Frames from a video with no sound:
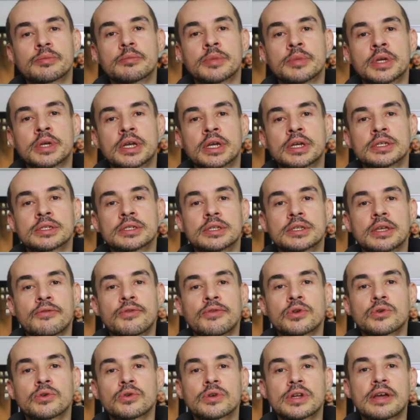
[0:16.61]
because if you
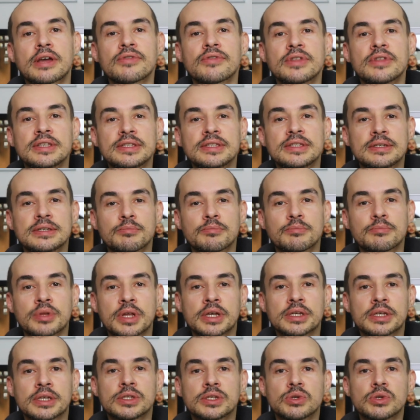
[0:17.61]
don't have these in place,